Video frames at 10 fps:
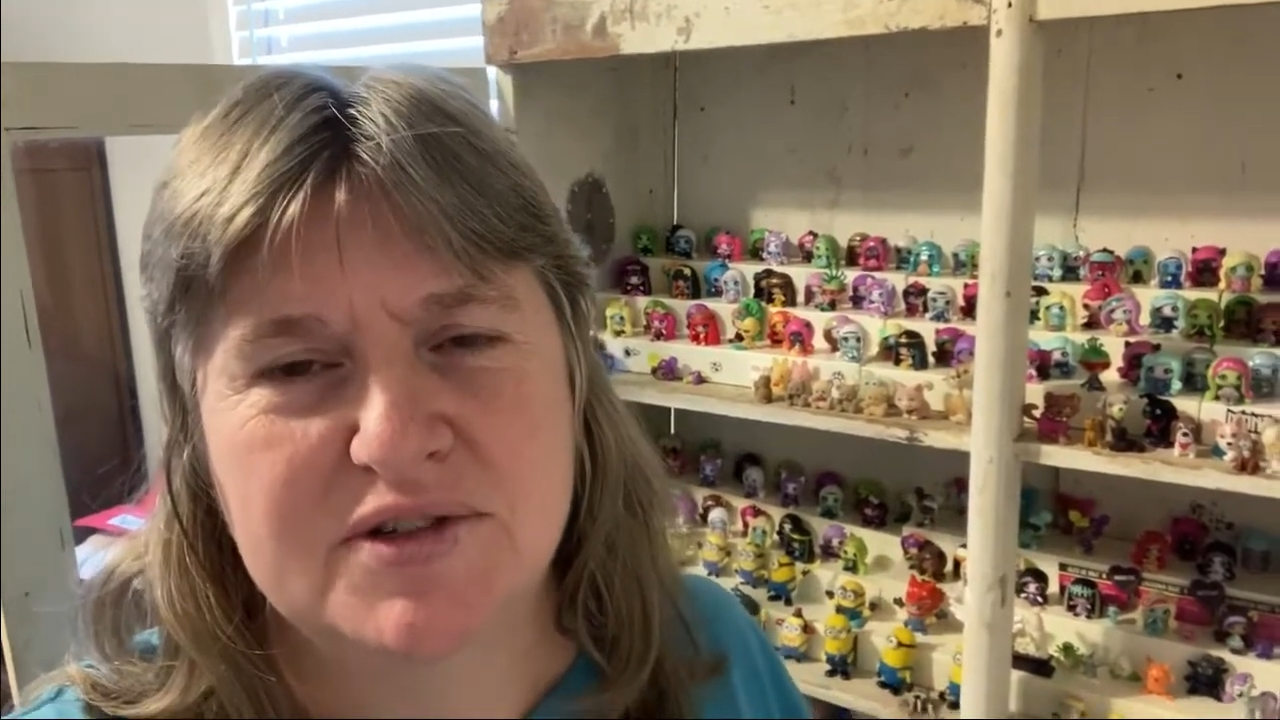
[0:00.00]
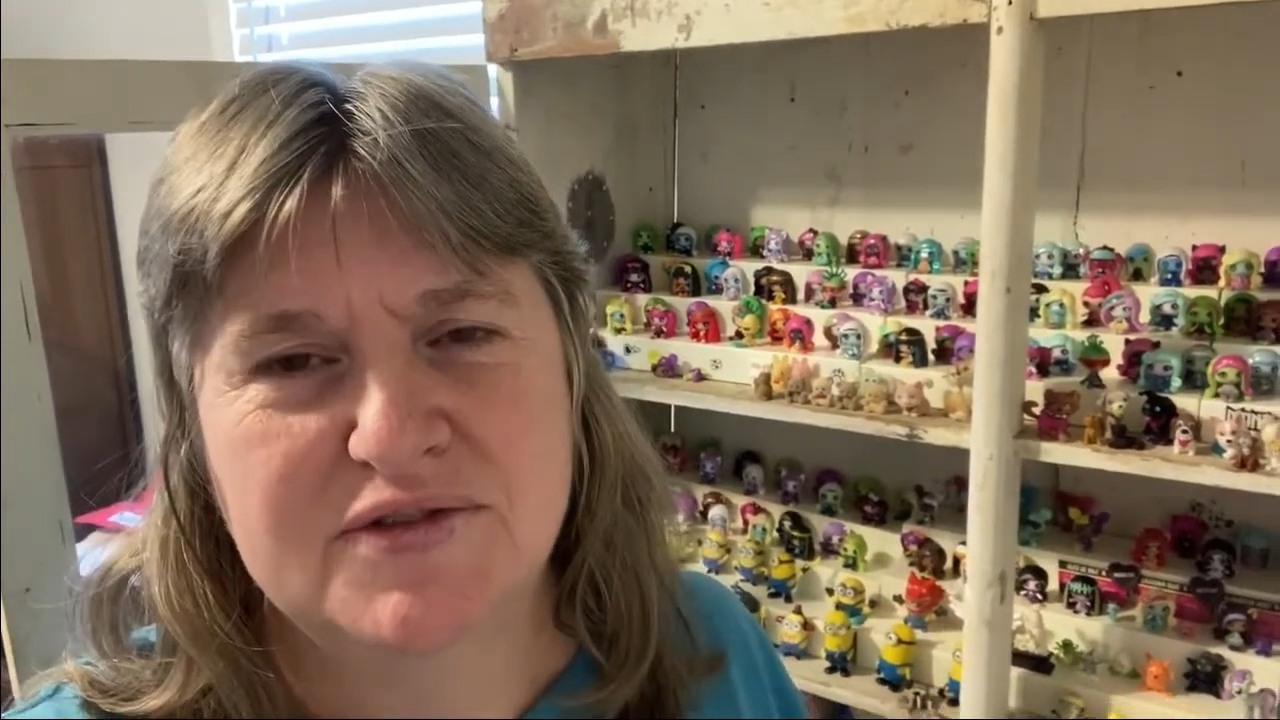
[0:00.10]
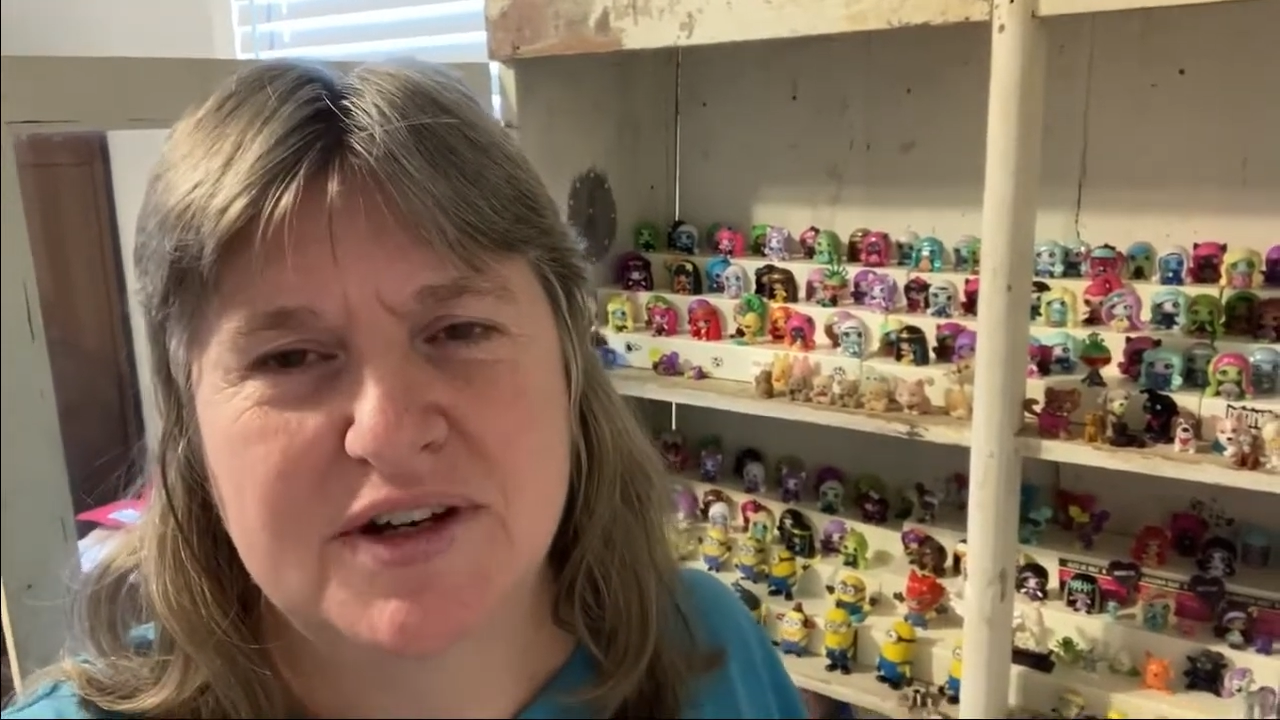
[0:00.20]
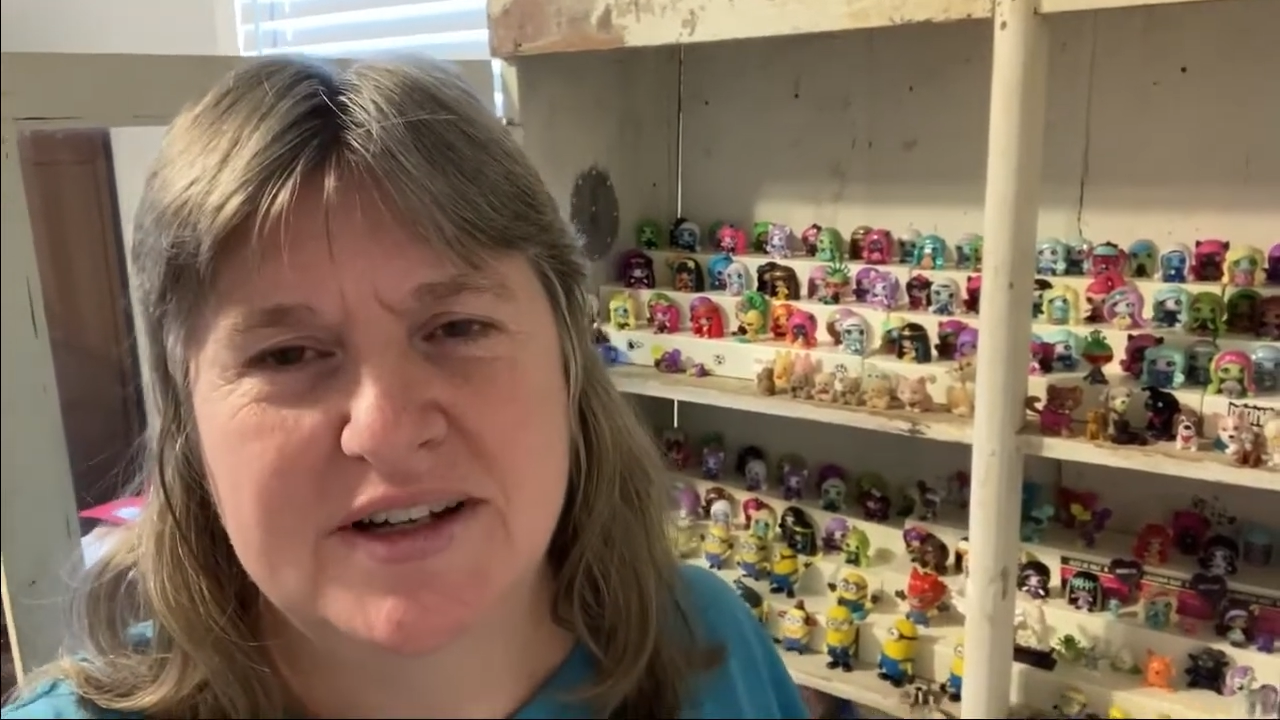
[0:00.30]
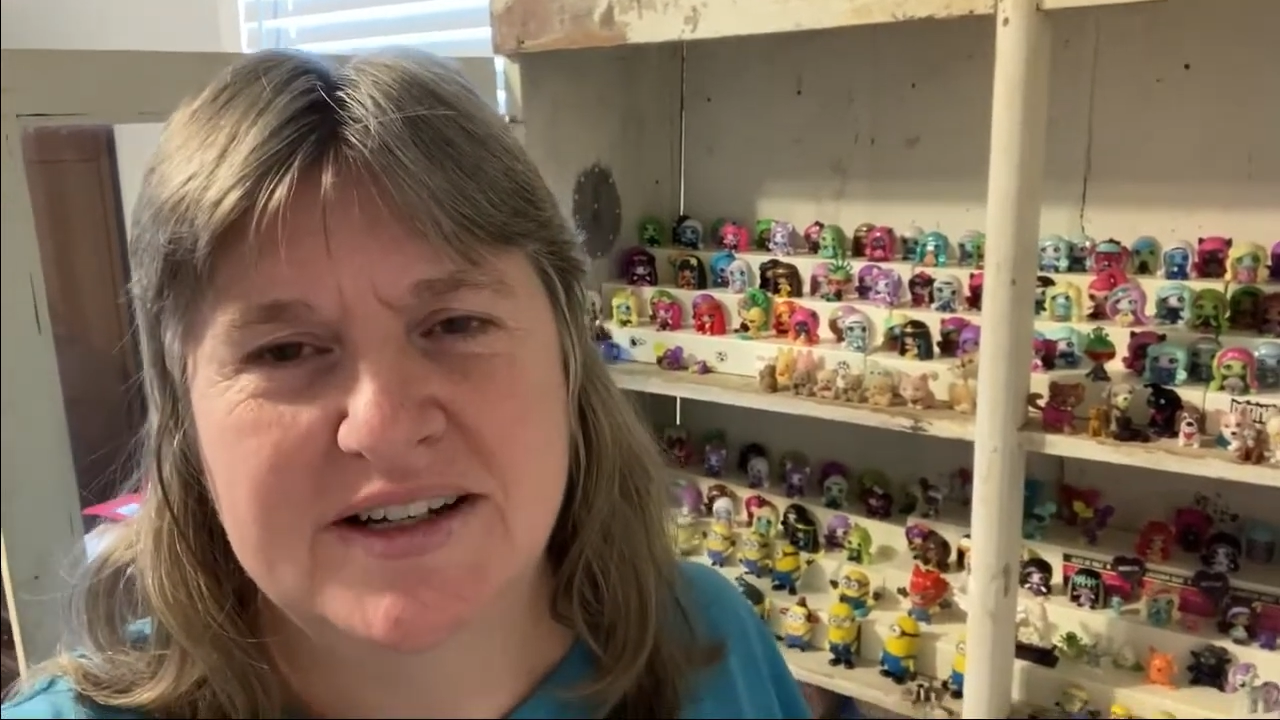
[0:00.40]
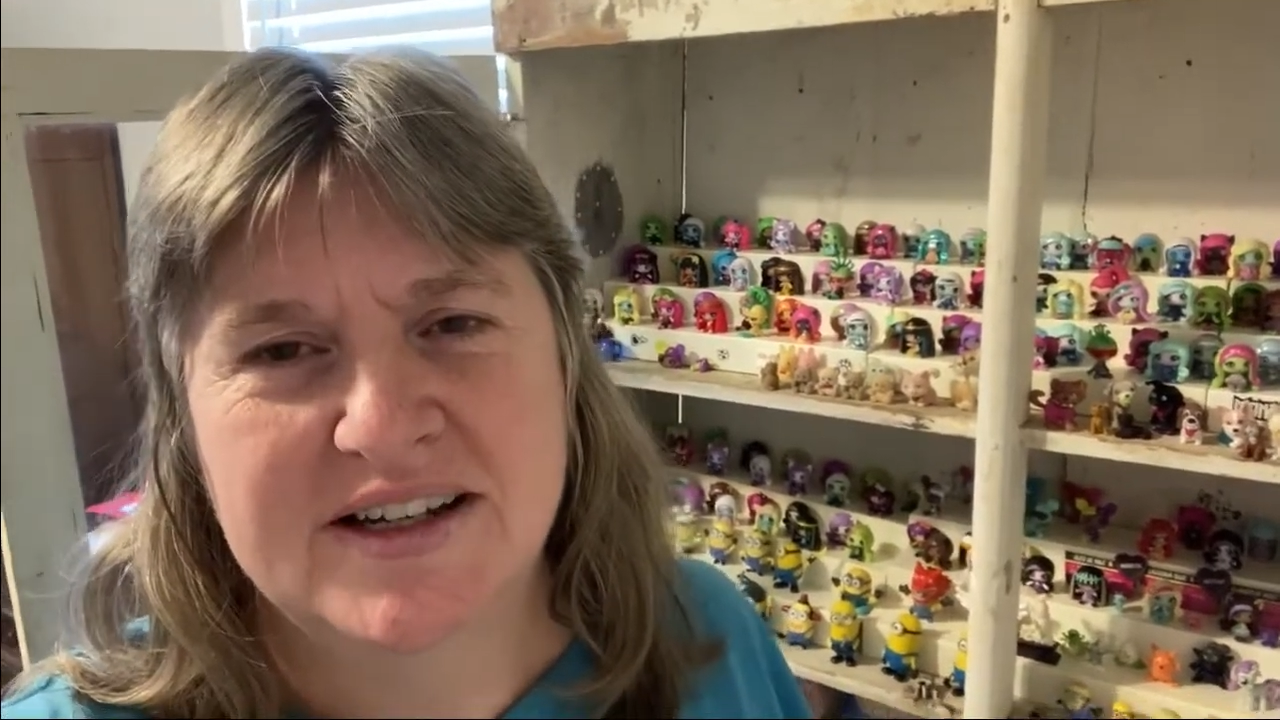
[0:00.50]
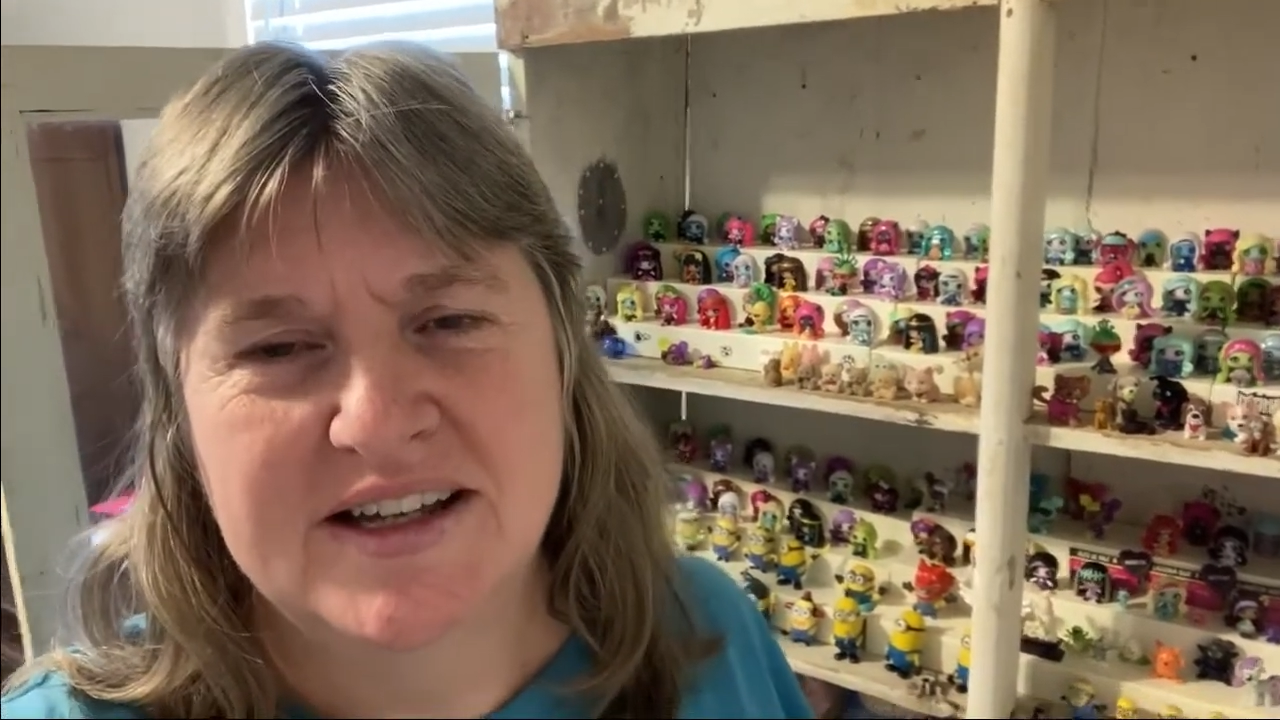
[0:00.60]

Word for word: fun.